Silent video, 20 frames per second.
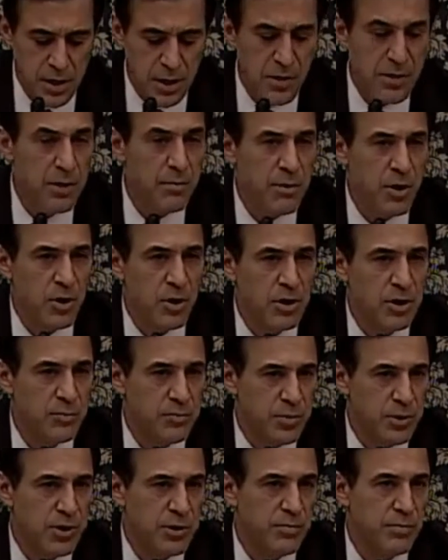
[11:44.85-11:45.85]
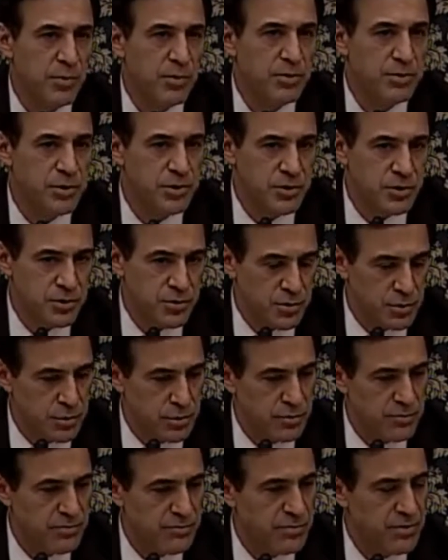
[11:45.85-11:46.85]
The American people
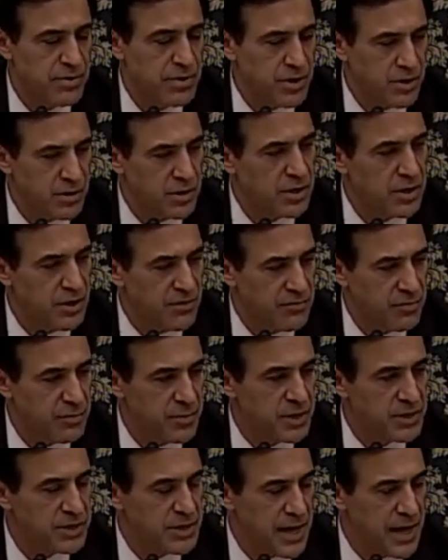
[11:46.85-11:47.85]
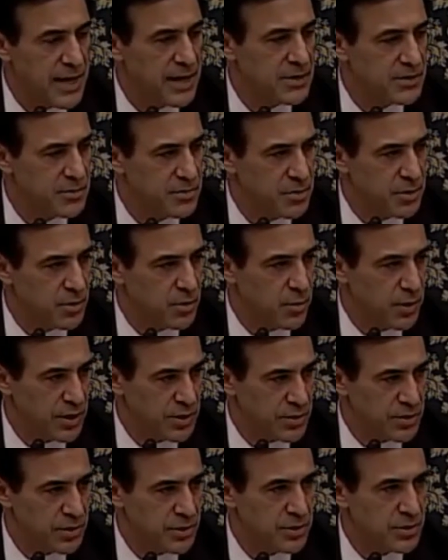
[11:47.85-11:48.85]
deserve their government to answer the
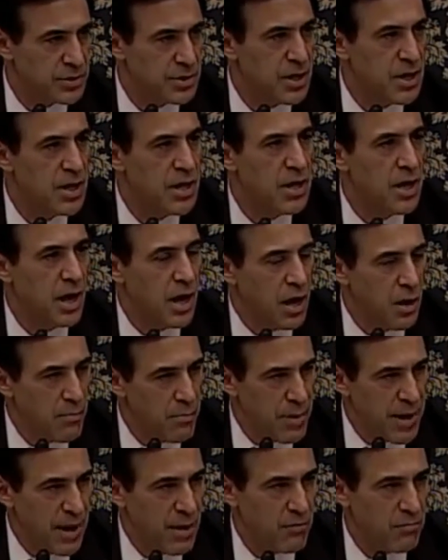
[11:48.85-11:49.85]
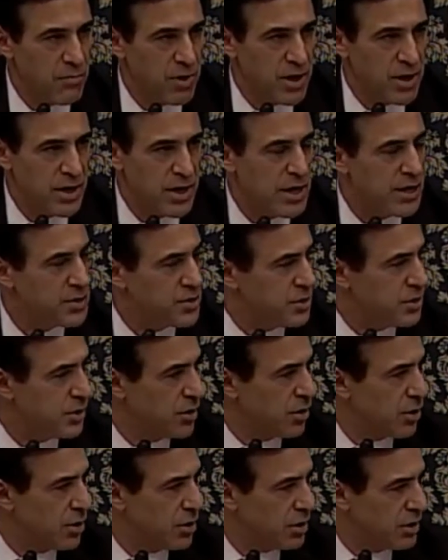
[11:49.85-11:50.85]
questions about radiation at
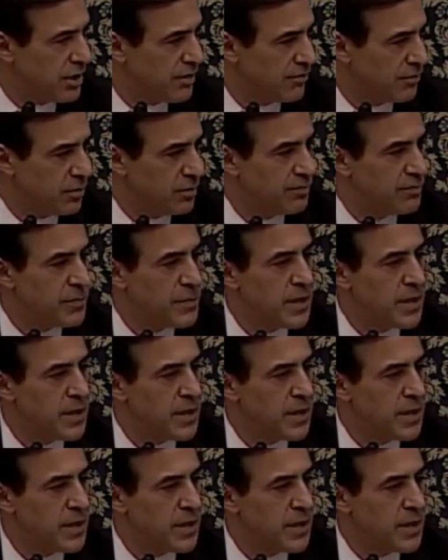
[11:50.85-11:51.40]
all level.